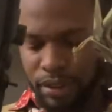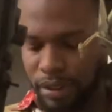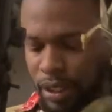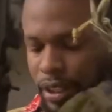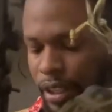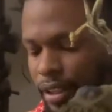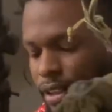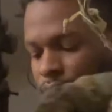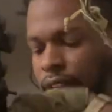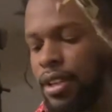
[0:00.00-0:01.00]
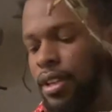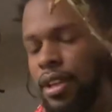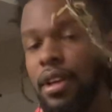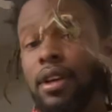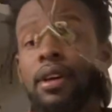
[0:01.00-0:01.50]
okay.
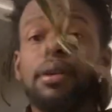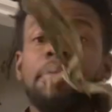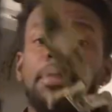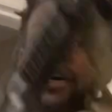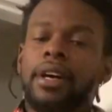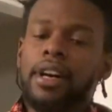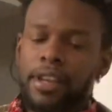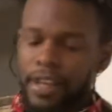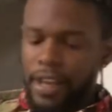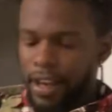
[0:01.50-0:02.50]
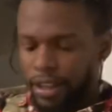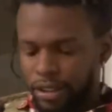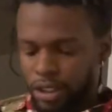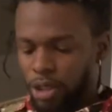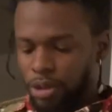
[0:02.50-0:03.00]
But yeah,
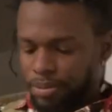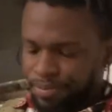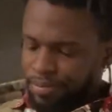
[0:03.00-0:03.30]
so